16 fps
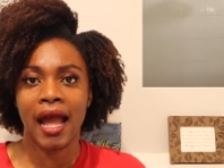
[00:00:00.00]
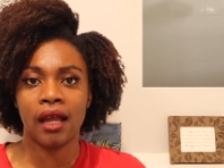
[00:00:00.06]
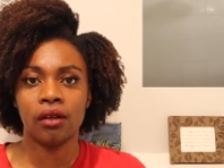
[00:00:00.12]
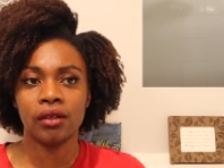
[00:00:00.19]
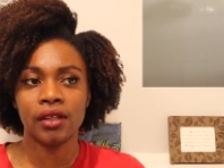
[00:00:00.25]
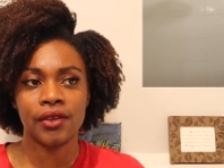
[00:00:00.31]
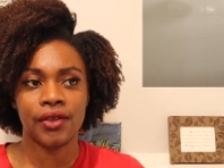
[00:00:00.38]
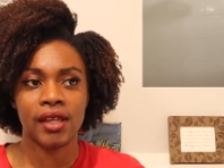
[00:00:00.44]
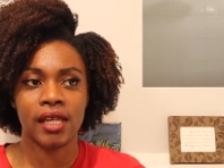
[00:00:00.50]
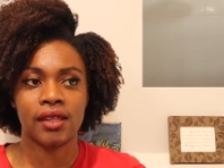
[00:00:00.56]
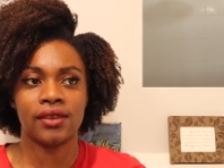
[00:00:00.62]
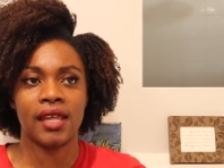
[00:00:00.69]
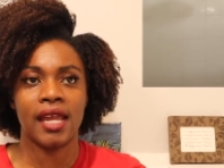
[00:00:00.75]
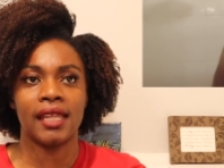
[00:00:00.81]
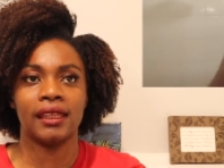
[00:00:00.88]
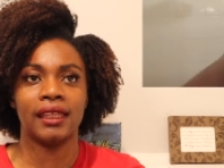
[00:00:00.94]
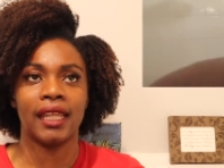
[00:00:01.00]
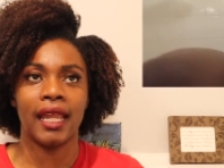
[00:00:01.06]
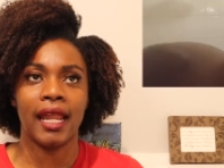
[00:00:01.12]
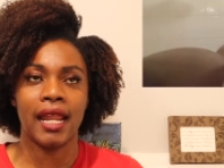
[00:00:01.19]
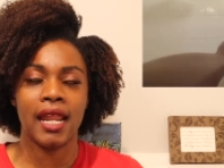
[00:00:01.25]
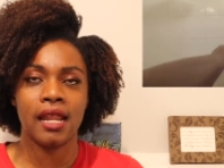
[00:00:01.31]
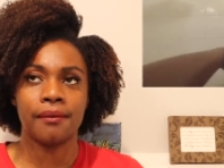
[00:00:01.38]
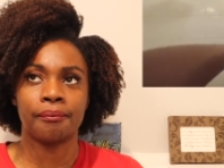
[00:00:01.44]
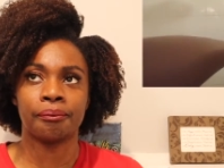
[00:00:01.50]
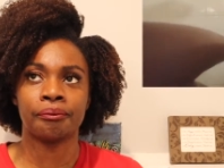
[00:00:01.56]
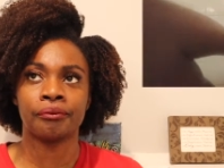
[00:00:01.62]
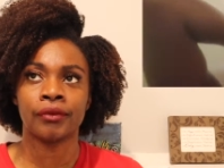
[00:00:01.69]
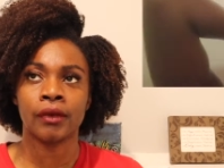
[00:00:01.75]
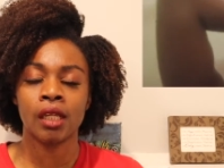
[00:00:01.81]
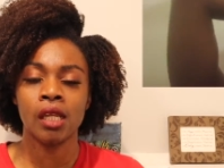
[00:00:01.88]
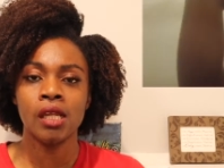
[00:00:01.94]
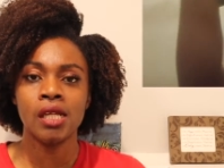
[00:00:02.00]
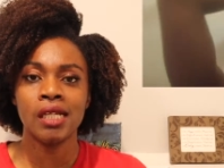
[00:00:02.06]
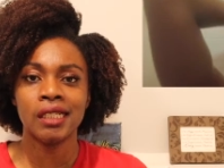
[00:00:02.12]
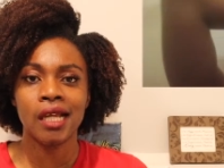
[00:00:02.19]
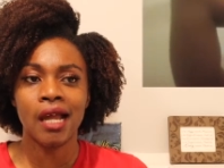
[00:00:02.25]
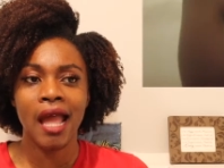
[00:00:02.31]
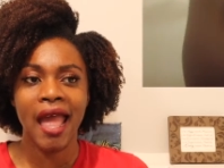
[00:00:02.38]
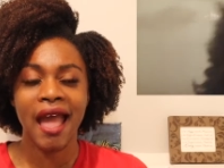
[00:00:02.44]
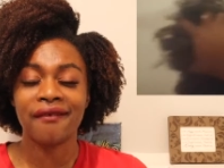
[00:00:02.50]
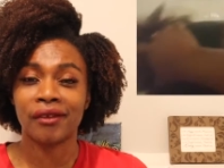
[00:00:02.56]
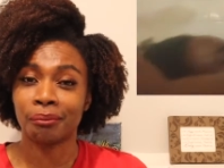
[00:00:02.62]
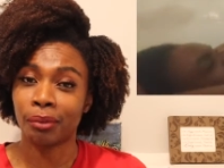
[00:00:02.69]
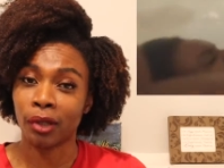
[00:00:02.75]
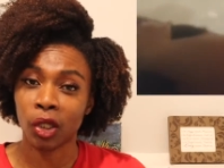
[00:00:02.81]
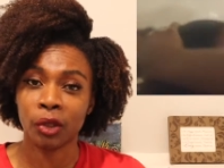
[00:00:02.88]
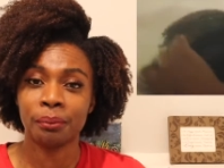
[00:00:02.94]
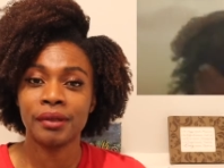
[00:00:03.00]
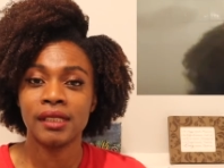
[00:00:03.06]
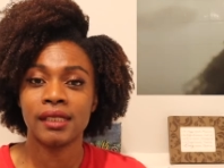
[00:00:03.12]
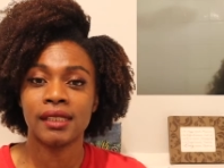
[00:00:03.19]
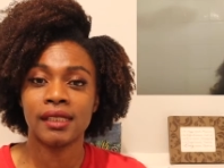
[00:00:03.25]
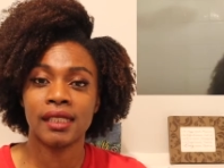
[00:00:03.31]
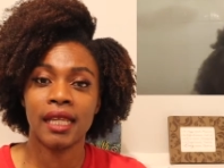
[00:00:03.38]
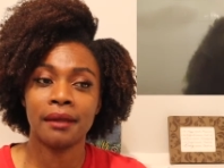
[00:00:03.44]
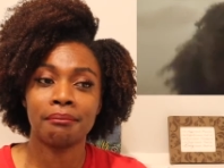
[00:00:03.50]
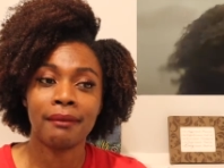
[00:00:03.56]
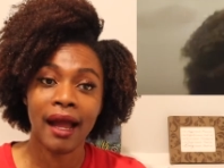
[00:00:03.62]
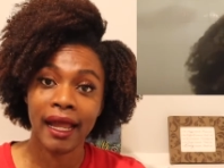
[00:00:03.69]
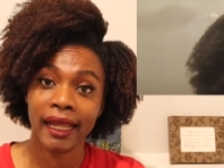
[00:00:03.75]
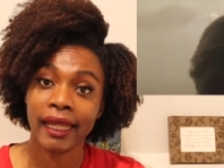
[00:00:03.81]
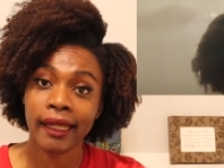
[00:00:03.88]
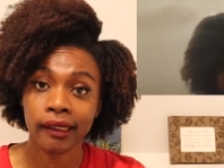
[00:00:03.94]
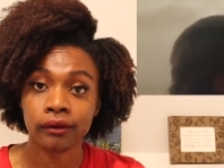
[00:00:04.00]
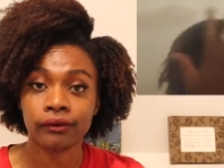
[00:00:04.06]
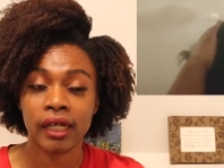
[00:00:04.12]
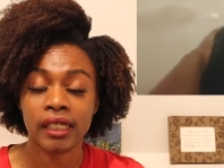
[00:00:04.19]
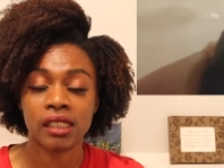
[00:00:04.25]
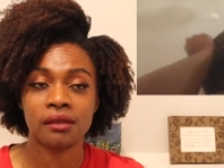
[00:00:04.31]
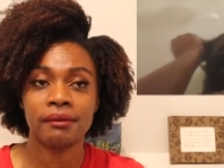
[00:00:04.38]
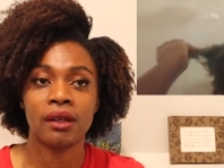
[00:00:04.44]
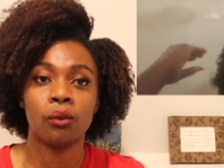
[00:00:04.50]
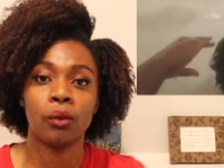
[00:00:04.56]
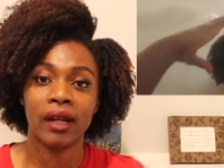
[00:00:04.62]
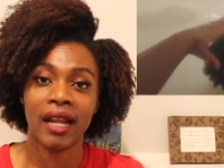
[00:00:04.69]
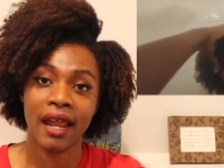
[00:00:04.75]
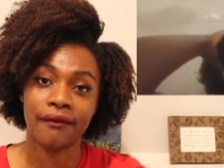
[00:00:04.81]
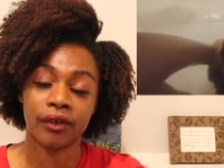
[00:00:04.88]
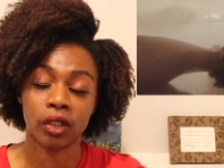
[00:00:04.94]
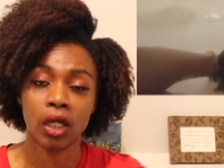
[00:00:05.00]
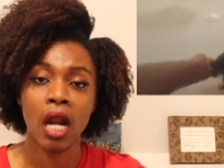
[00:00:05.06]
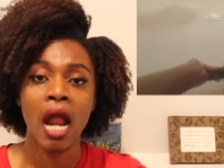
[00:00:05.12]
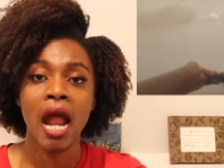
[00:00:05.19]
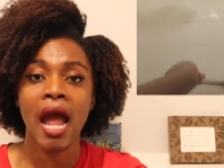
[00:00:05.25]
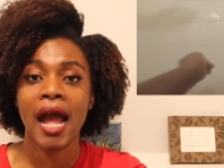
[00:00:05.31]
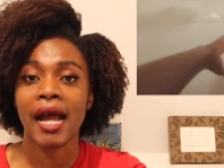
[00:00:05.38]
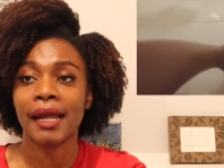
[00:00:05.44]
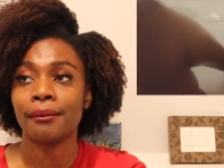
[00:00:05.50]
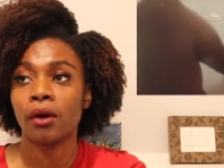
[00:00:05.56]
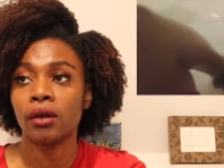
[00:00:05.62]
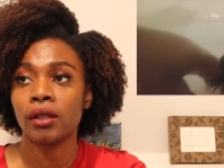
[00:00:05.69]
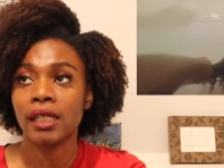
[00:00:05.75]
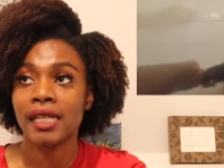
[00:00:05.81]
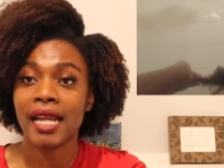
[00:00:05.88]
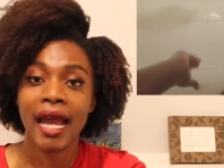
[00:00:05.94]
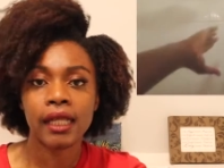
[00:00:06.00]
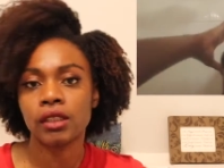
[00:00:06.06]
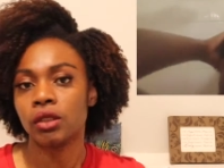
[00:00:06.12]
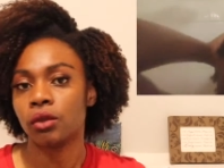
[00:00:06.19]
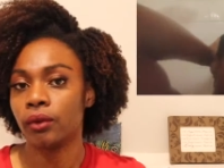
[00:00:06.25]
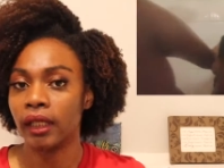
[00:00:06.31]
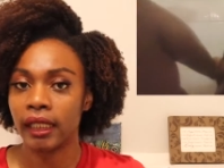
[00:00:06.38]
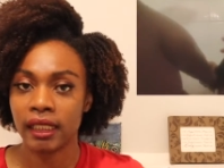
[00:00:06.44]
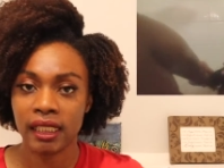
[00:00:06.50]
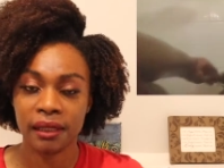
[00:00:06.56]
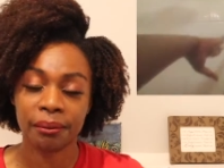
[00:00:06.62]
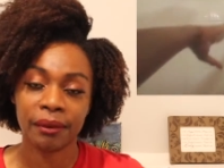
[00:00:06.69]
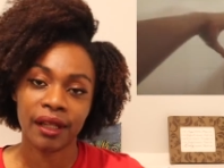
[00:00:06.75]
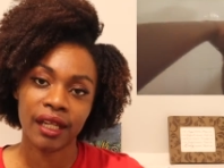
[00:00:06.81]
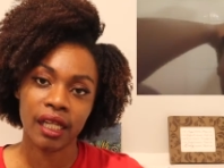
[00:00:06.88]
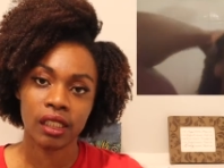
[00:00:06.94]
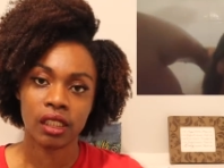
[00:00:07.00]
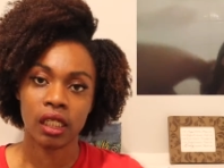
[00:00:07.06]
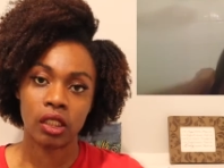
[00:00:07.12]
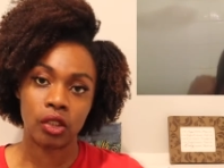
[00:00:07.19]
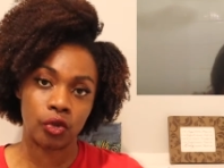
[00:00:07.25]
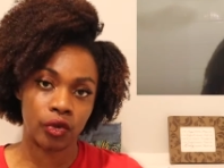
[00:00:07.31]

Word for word: I only think that they have a purpose in my hair regimen whenever I'm not doing a deep conditioning